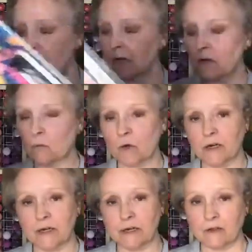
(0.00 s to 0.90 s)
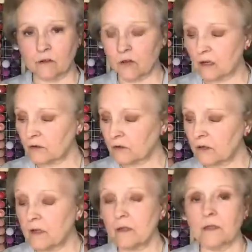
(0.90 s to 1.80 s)
If it were any other color,
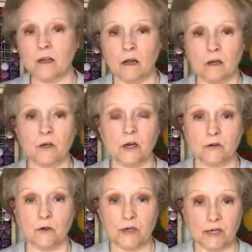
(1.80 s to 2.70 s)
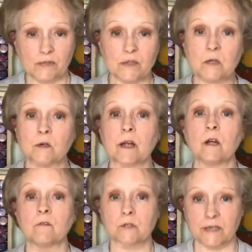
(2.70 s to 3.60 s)
the color underneath is going to
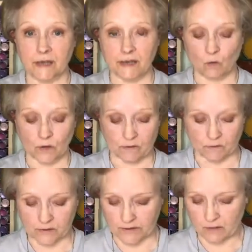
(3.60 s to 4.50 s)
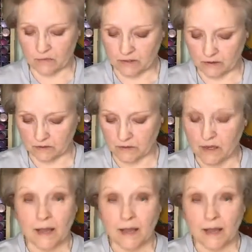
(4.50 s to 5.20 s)
overtake whatever the napkin is.